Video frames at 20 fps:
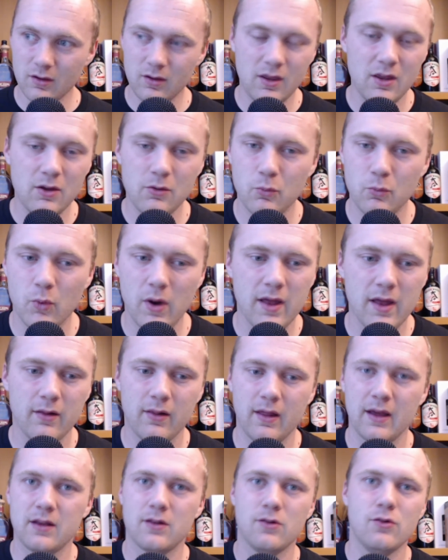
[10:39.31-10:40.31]
he went
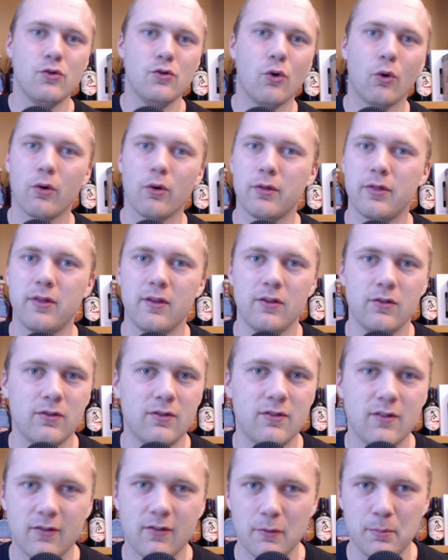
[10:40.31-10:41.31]
like north and
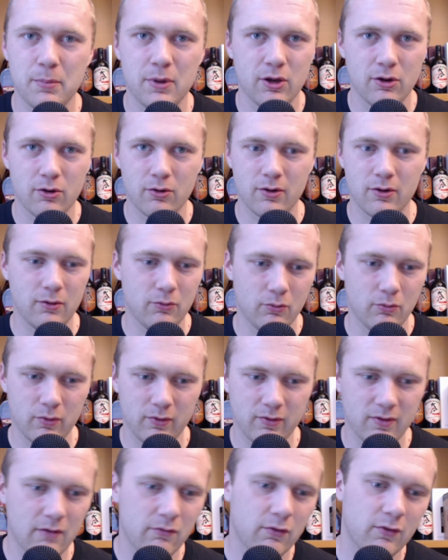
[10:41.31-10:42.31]
disappeared and
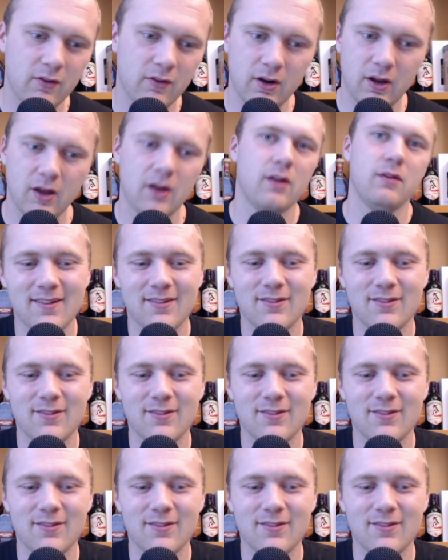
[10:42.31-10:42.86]
was never seen again.